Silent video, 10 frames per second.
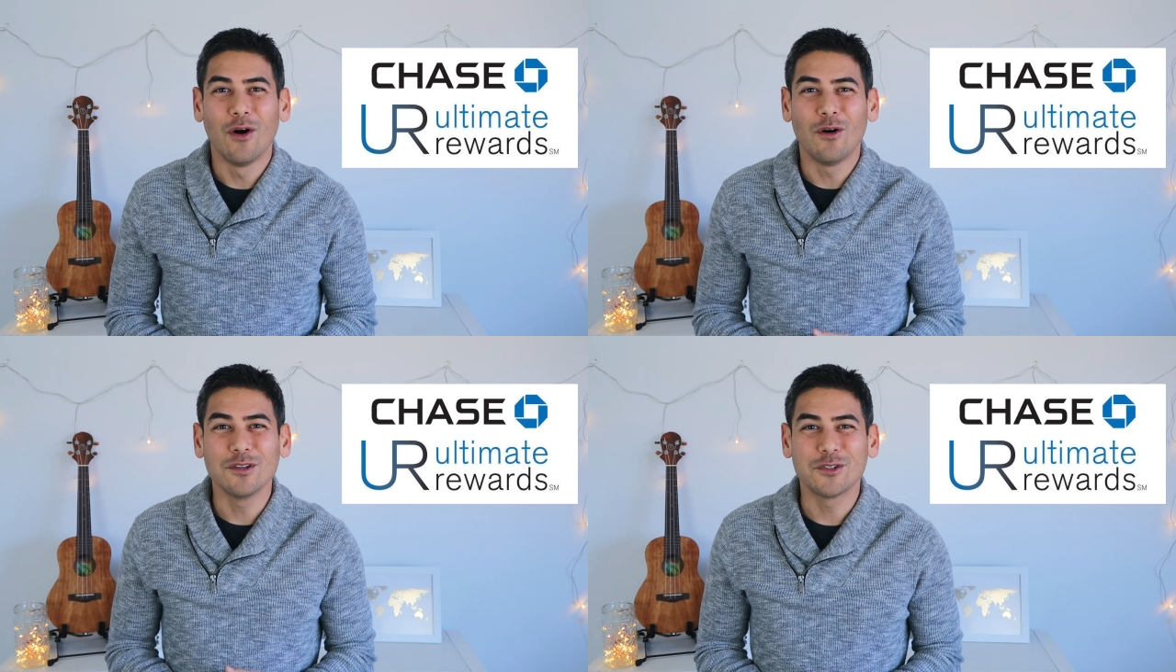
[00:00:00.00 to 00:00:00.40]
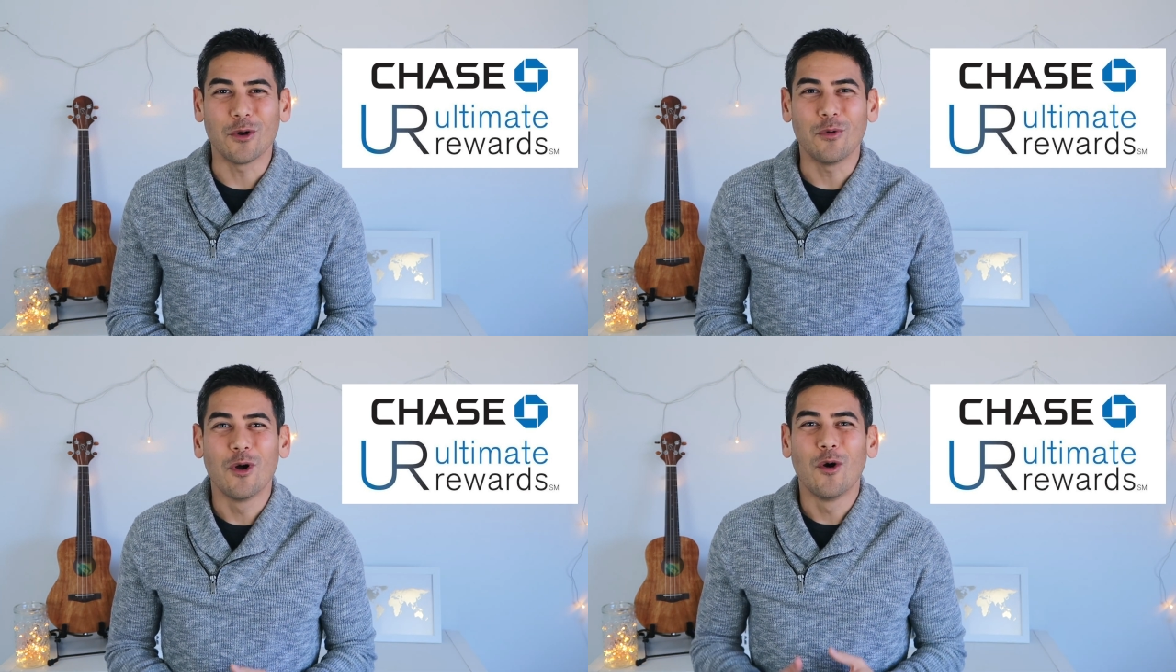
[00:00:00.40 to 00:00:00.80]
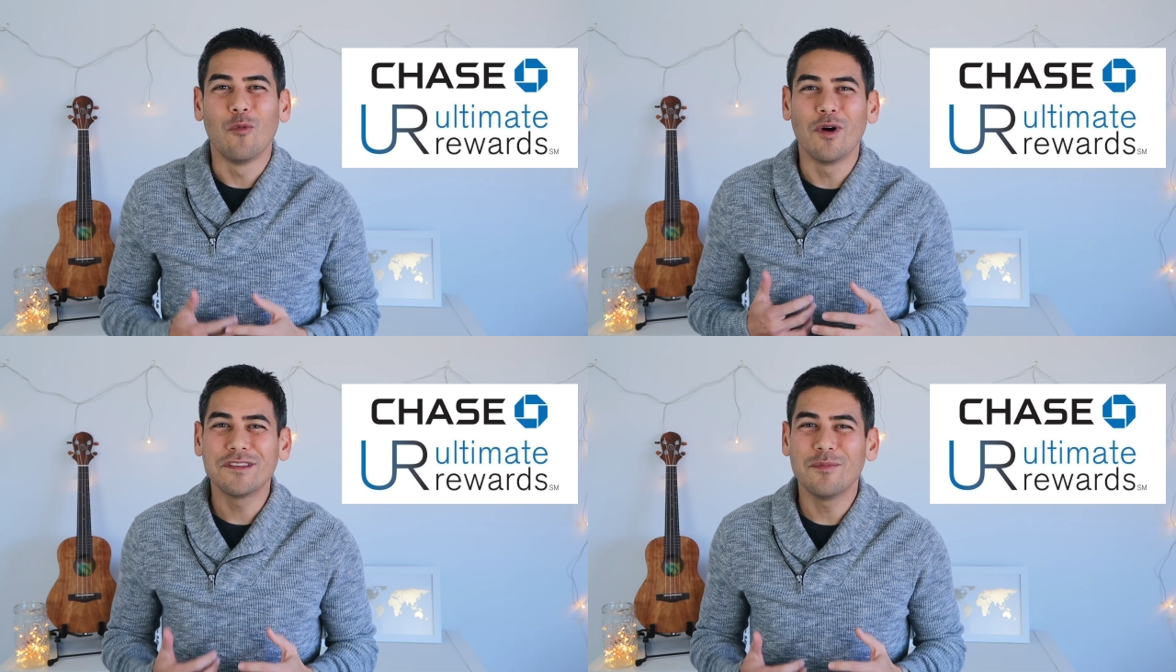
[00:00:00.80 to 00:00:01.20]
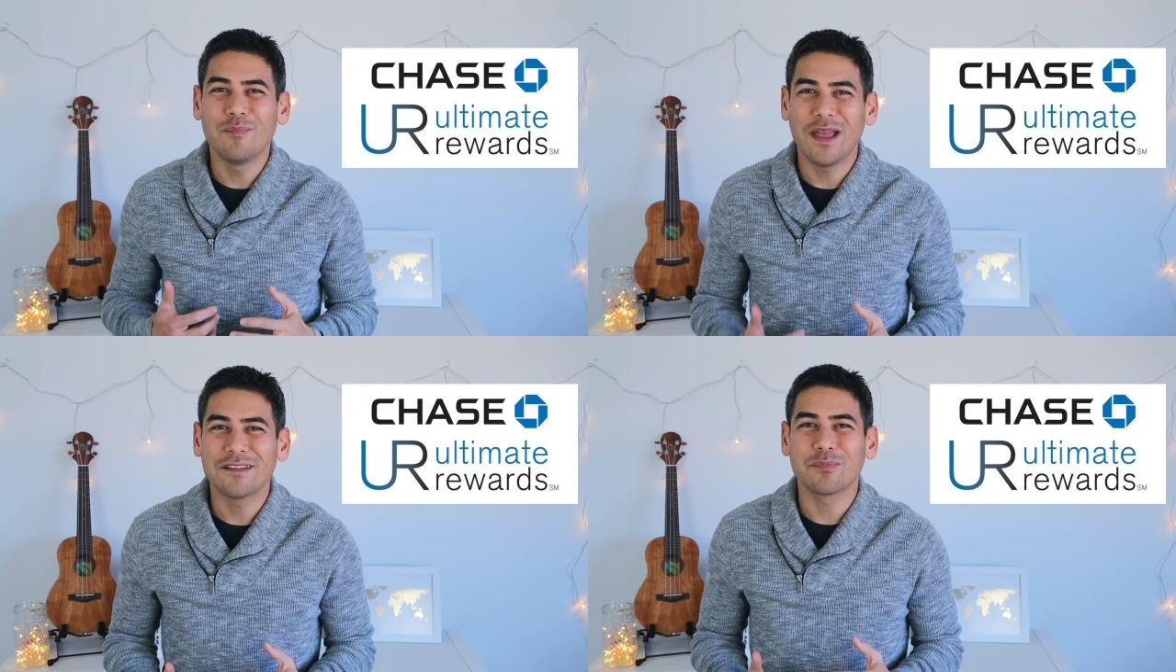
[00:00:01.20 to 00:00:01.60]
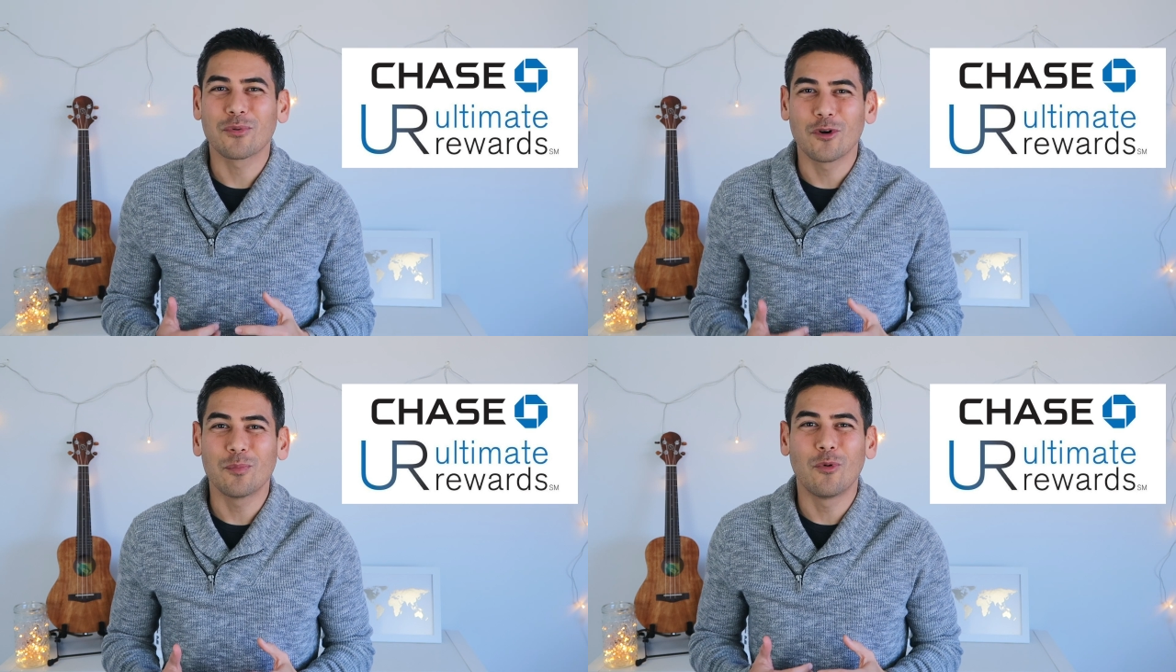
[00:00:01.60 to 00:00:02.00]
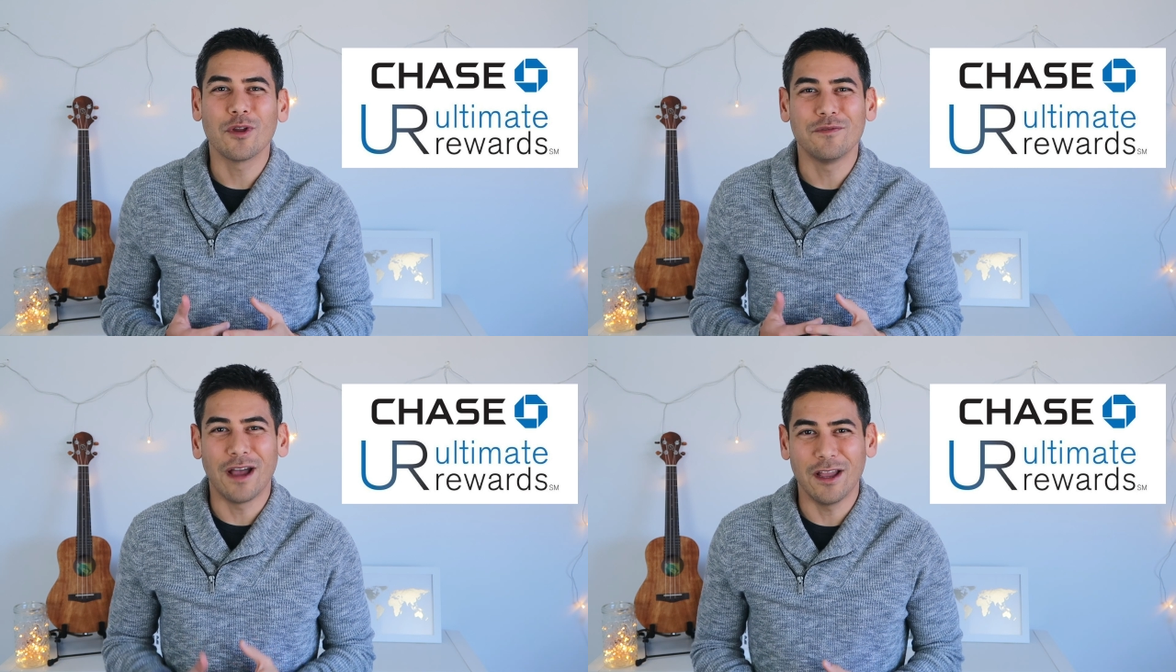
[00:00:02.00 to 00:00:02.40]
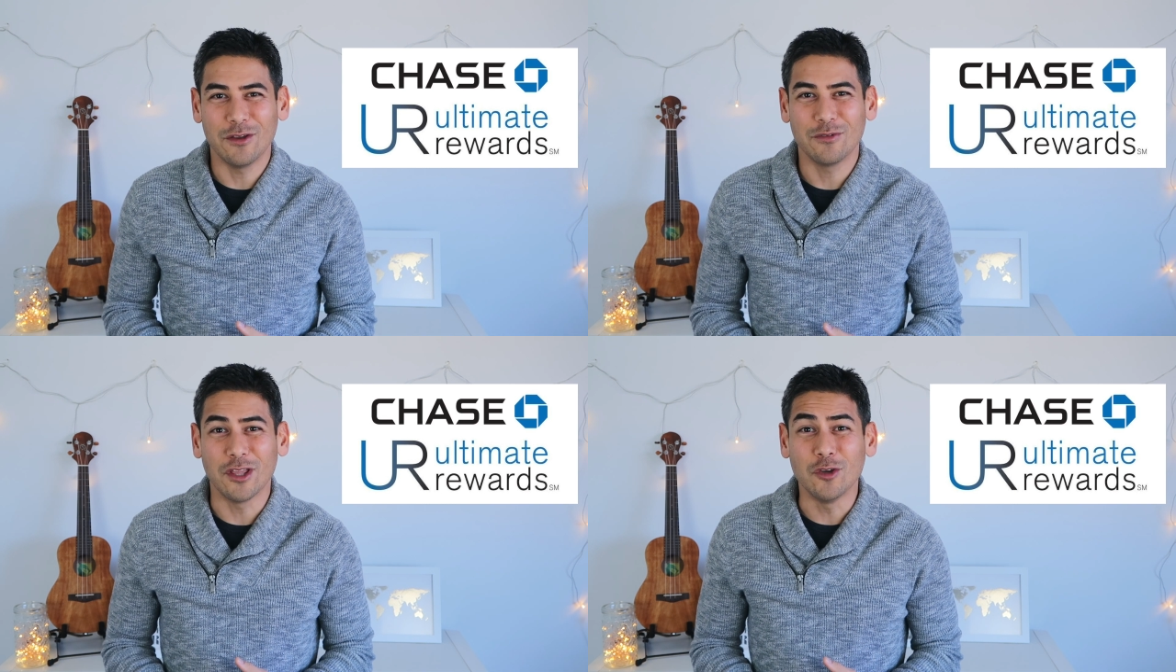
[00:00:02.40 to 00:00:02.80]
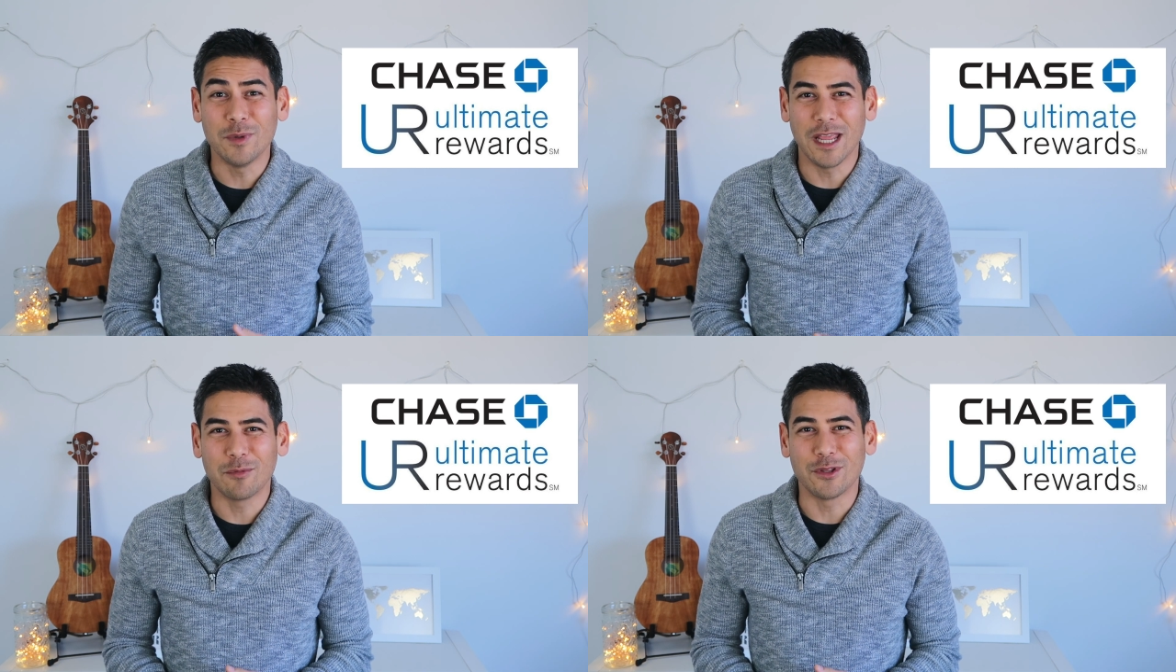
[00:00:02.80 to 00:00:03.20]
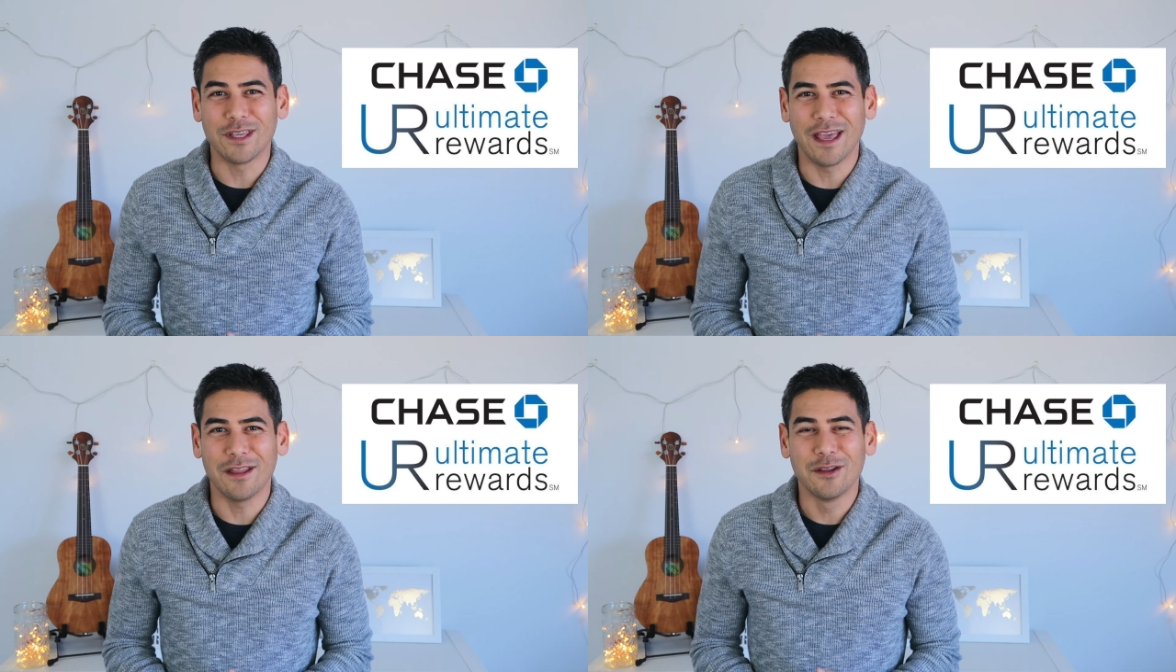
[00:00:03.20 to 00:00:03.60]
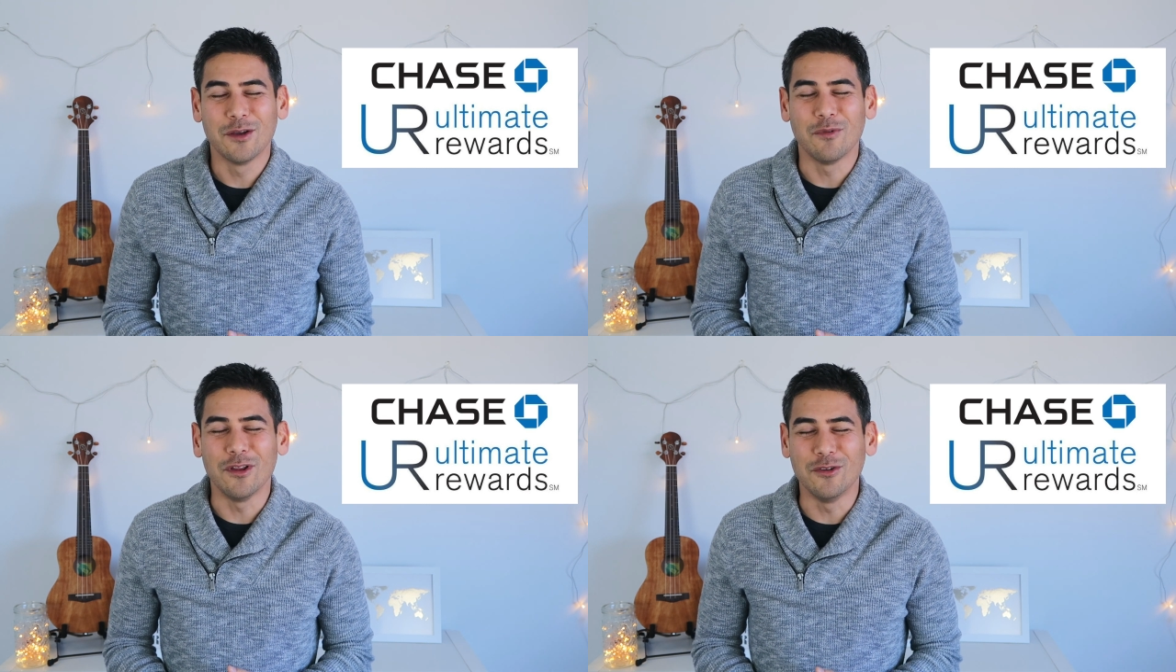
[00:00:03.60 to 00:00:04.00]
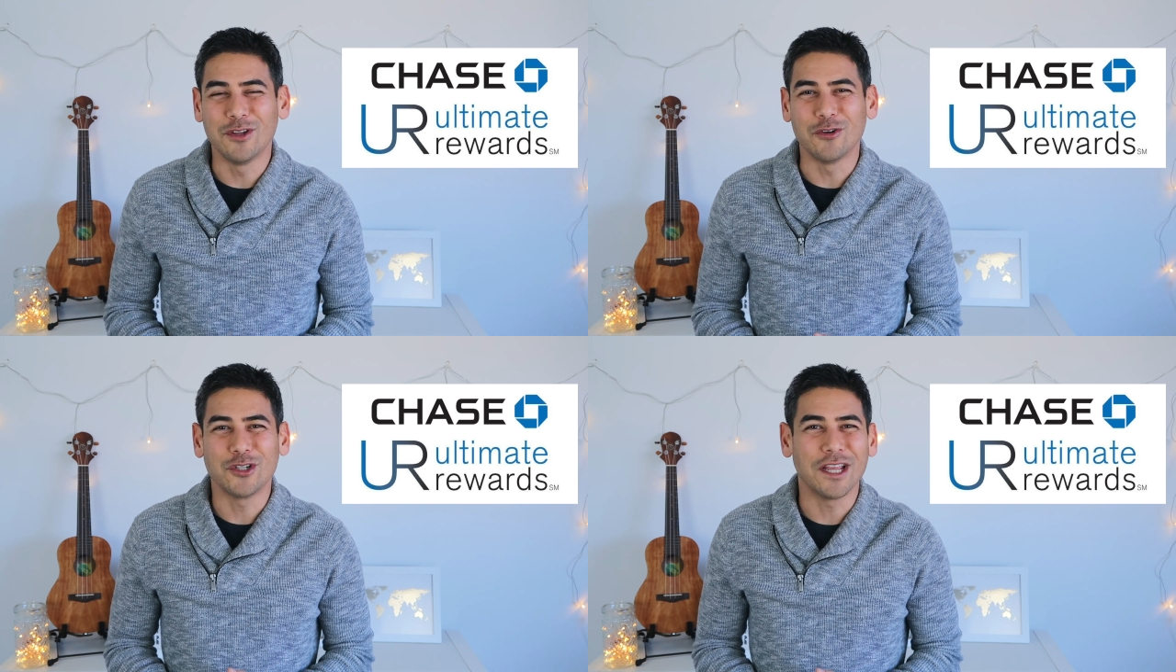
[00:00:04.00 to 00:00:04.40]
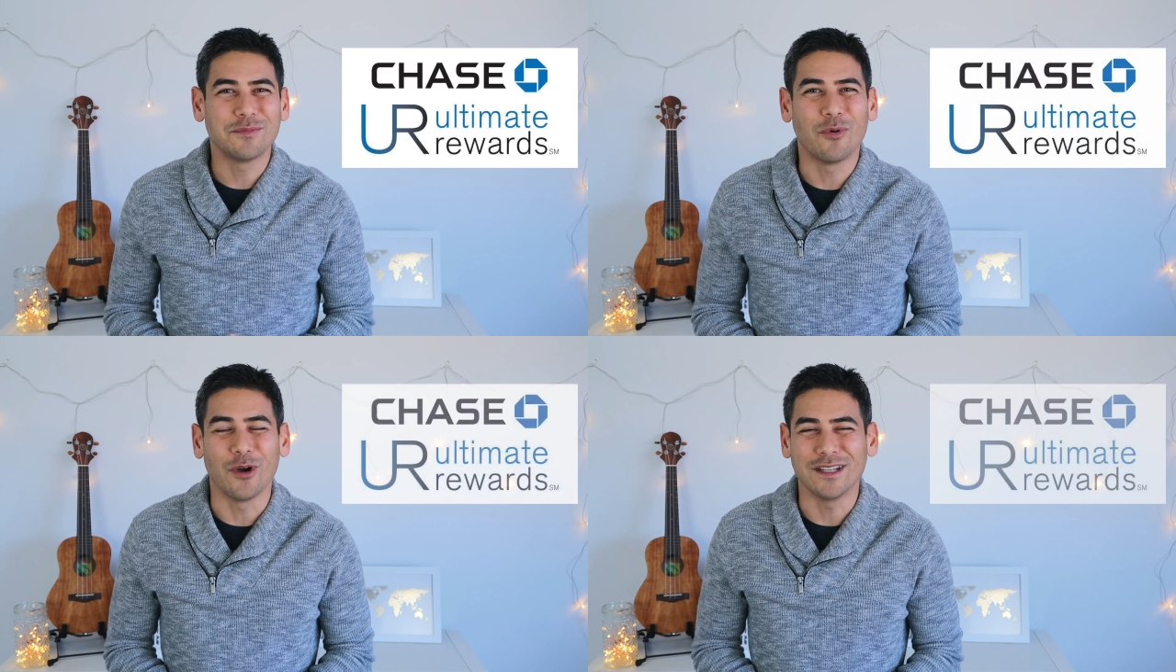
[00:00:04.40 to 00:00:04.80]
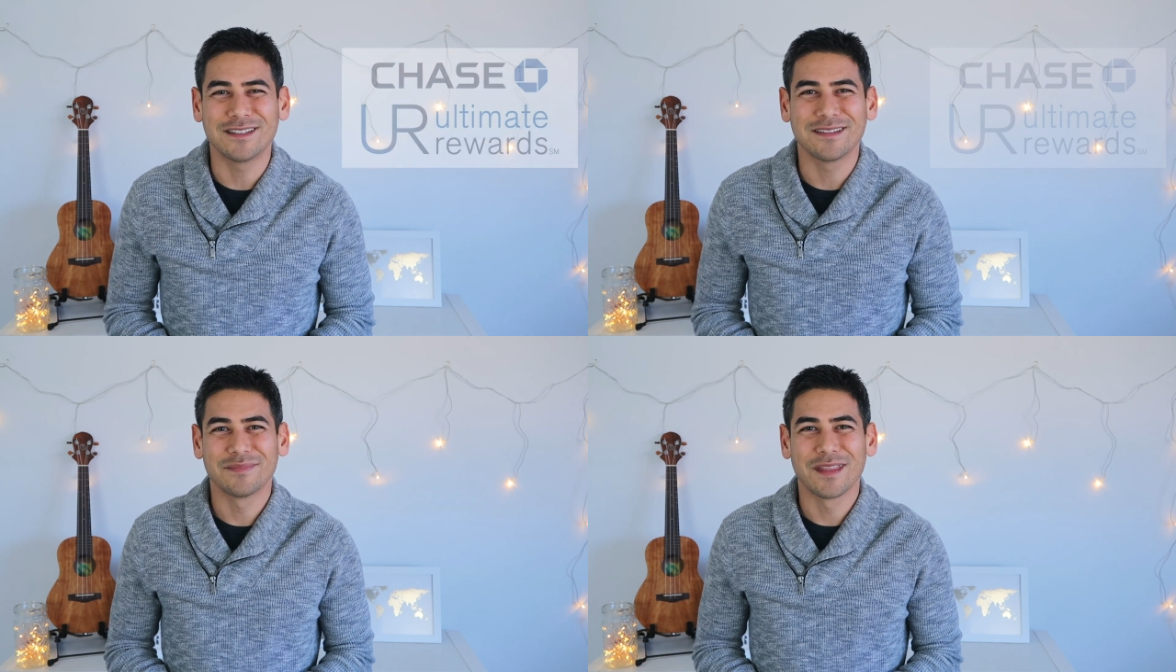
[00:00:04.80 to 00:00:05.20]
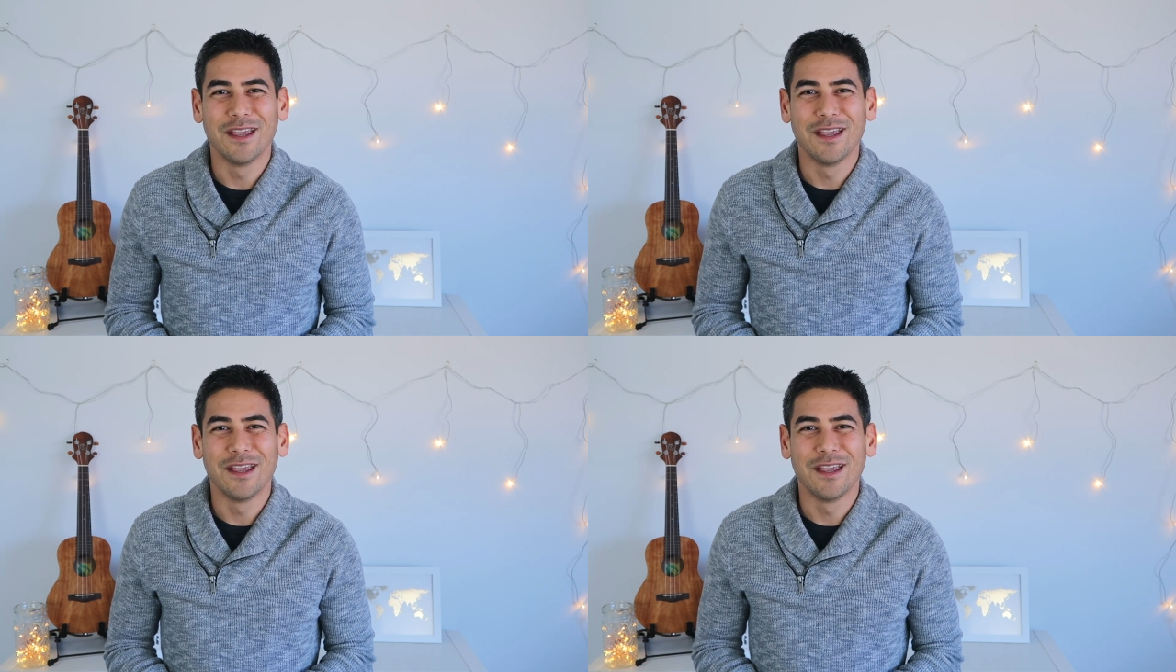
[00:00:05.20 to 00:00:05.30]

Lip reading: Also, what's the best per point value that you've been able to get when using your Chase points?